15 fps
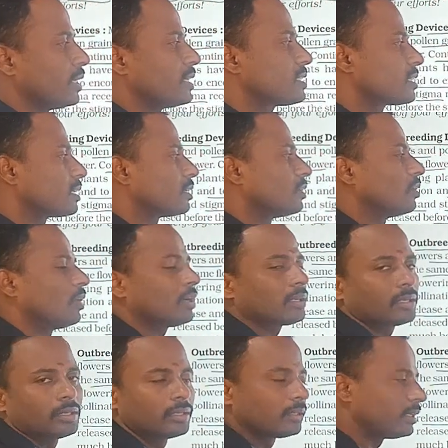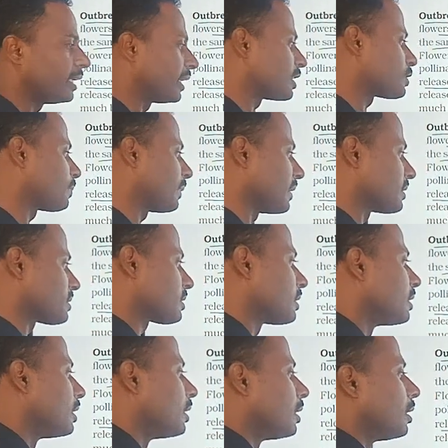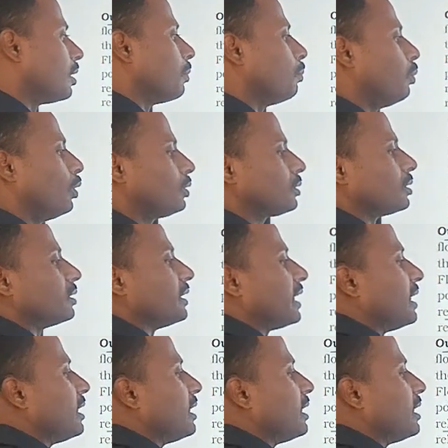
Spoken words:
is not takes place. Both they